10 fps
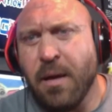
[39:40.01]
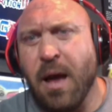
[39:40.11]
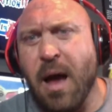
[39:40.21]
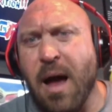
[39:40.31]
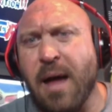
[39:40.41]

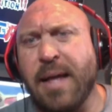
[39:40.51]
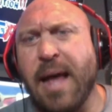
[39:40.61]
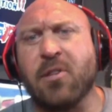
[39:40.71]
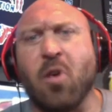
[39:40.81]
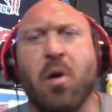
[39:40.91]

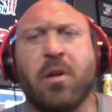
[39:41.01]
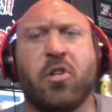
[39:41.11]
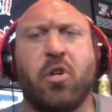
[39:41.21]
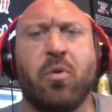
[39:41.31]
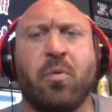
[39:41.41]
As long as
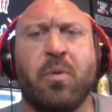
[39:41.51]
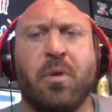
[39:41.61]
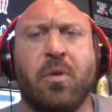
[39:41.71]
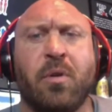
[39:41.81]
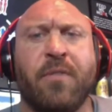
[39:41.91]

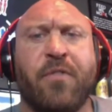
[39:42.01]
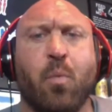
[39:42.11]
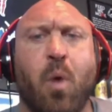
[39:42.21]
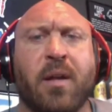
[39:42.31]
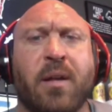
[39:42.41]
if you
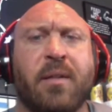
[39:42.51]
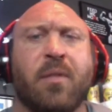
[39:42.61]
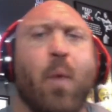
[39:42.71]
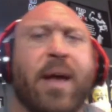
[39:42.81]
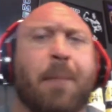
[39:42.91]
want to, the
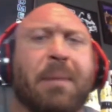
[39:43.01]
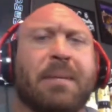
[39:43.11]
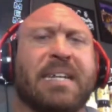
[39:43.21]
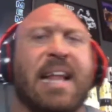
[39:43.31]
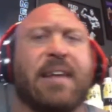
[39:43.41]
Wake Up
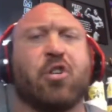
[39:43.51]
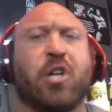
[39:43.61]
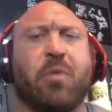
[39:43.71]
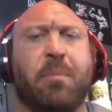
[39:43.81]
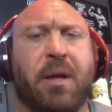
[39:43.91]
Unlimited Energy
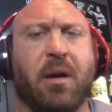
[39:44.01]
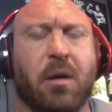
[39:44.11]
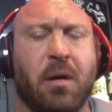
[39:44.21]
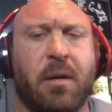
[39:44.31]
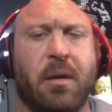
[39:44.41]
would be a
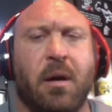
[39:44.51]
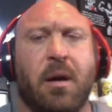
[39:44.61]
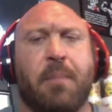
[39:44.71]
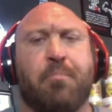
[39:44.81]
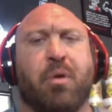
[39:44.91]
good
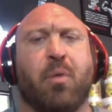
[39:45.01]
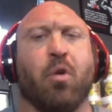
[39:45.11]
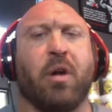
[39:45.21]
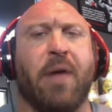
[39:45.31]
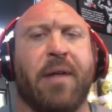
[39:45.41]

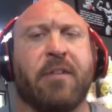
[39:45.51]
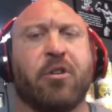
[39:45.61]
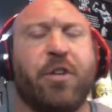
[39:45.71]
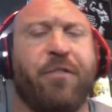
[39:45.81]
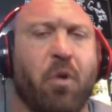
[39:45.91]
pre-workout
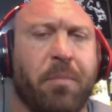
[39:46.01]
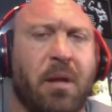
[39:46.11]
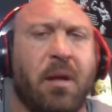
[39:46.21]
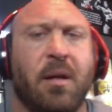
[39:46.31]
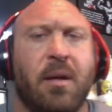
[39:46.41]
energy
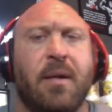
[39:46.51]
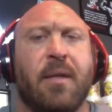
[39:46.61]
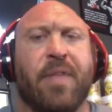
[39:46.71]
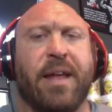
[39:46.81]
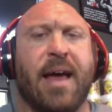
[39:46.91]
formula
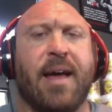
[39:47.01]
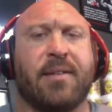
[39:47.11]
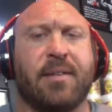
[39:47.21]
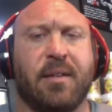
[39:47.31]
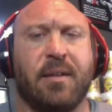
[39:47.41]
that
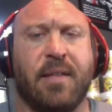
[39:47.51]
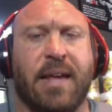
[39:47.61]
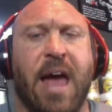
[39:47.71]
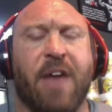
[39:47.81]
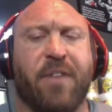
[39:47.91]
has the
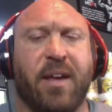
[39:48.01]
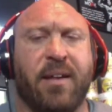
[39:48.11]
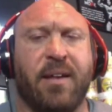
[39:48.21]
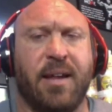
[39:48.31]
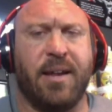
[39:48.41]

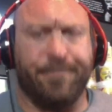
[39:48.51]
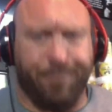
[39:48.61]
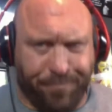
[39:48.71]
caffeine in it.